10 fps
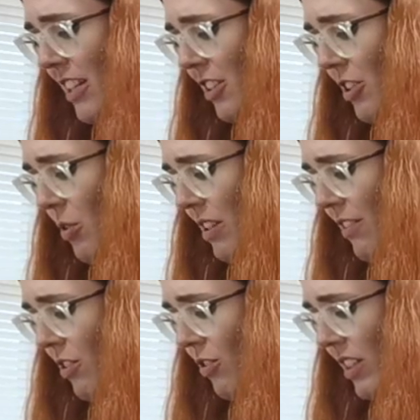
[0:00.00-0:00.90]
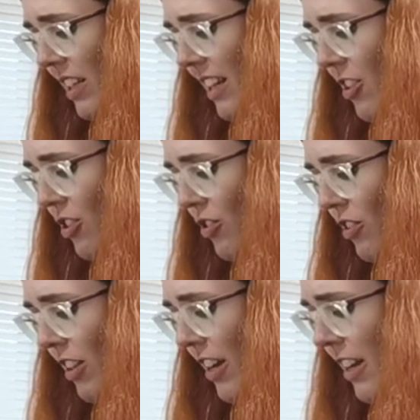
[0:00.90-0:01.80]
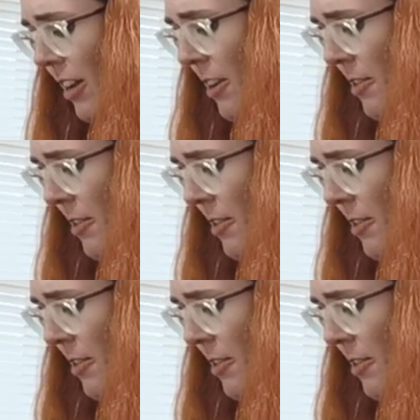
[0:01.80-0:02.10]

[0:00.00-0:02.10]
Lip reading: machines are so difficult to clean just because like